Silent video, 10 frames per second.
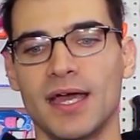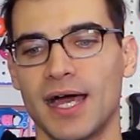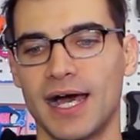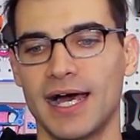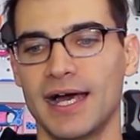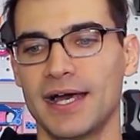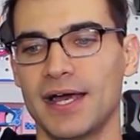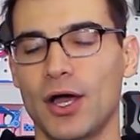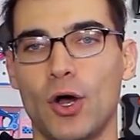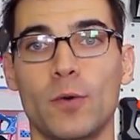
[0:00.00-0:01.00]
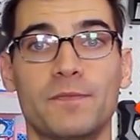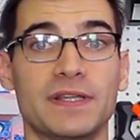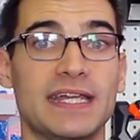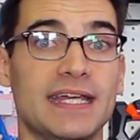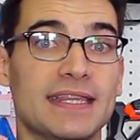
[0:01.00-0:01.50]

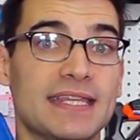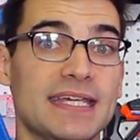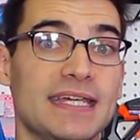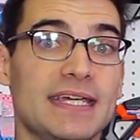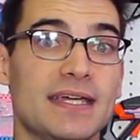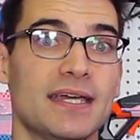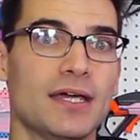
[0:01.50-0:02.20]
Hopefully the